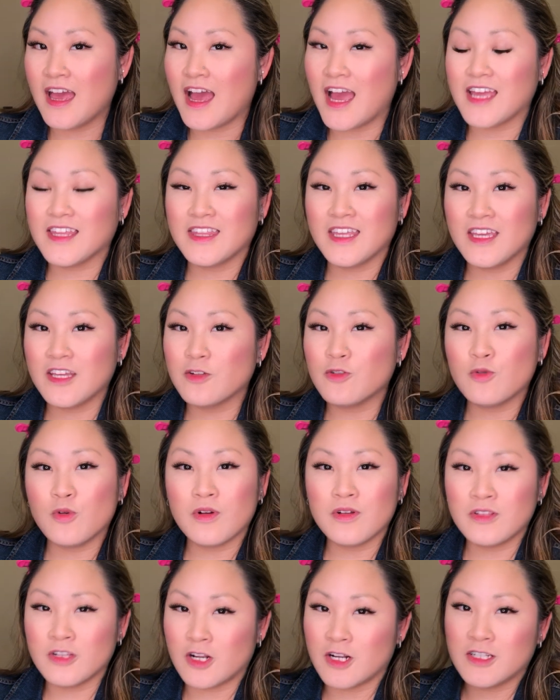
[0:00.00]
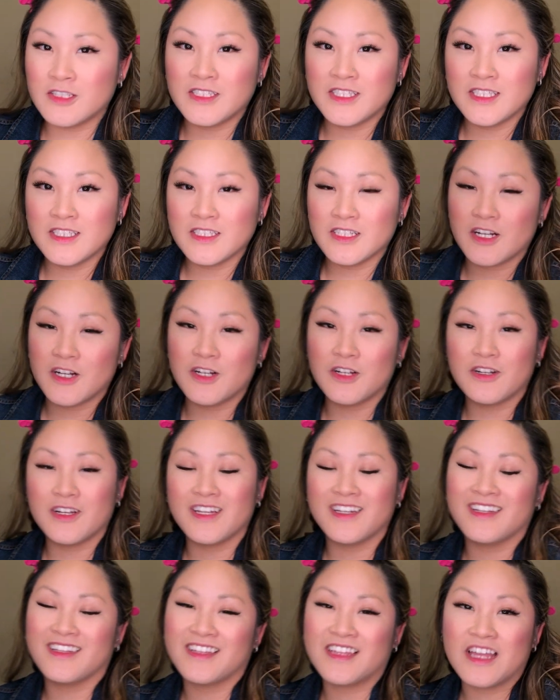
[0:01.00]
I think NARS or
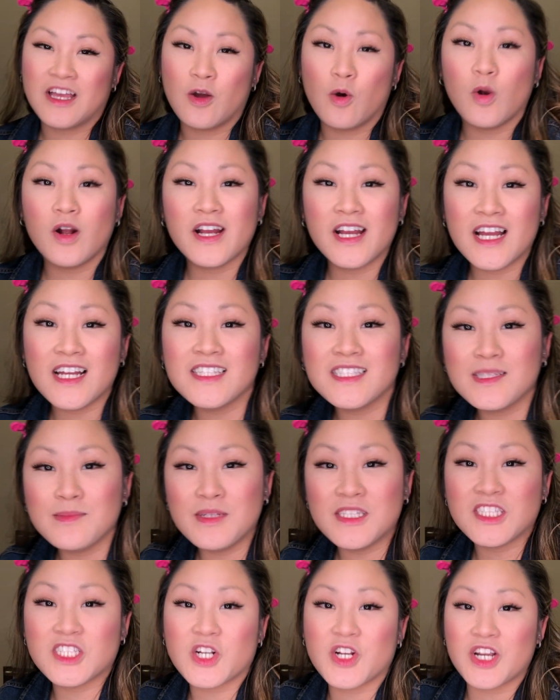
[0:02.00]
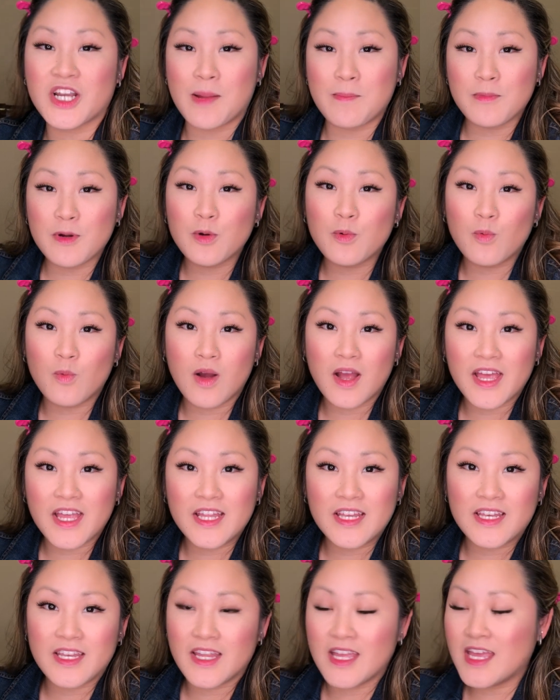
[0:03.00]
Orgasm is their
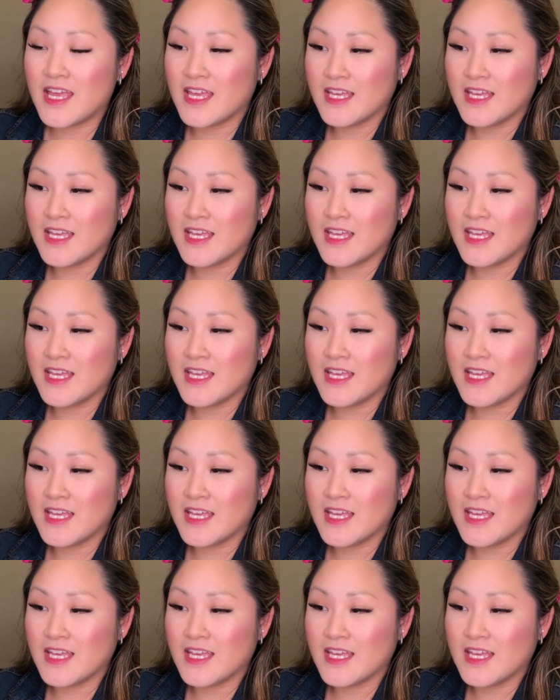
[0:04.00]
#1